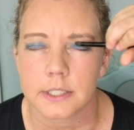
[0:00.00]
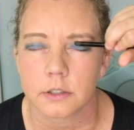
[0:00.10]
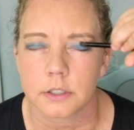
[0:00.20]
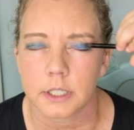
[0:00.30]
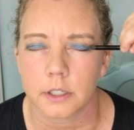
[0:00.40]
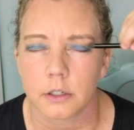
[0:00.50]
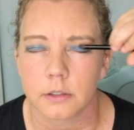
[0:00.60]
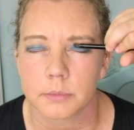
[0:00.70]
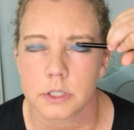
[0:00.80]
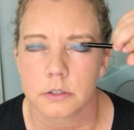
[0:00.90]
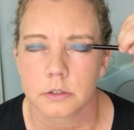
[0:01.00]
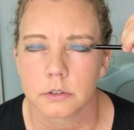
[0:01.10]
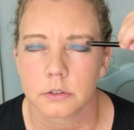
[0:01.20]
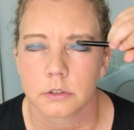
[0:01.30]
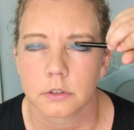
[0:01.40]
aren't I, Obs?
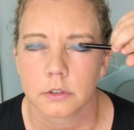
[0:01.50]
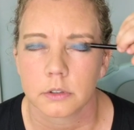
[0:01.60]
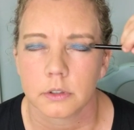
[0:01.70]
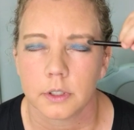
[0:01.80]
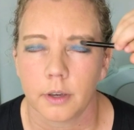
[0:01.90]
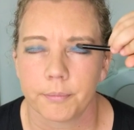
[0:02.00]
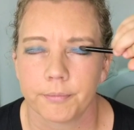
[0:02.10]
Yeah.